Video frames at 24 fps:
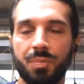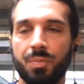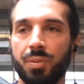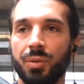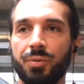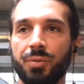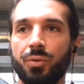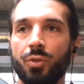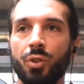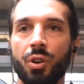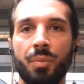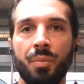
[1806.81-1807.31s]

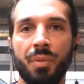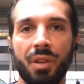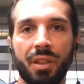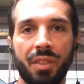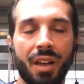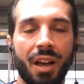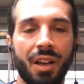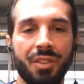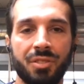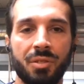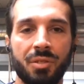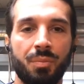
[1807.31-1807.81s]
performing
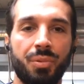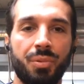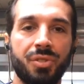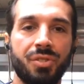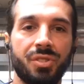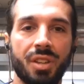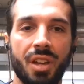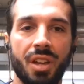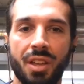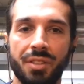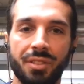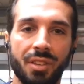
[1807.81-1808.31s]

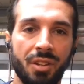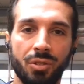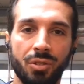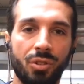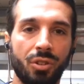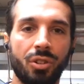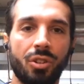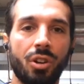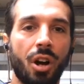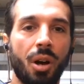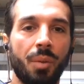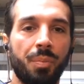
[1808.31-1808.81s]
1000% and you
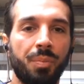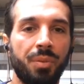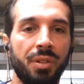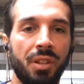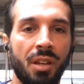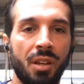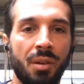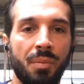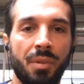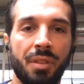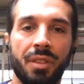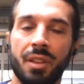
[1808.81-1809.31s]
could copy
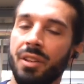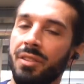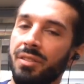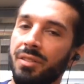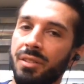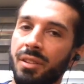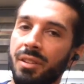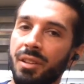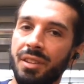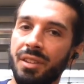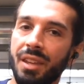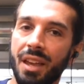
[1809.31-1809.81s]
him and then
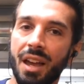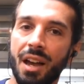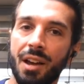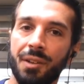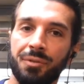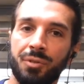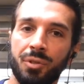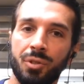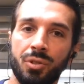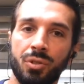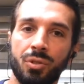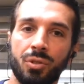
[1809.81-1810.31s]
the day
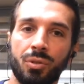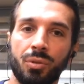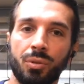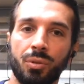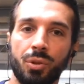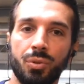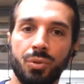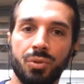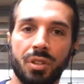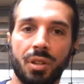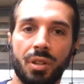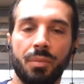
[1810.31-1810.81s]
after you'll
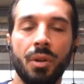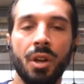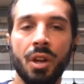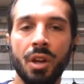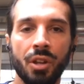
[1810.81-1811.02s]
lose it.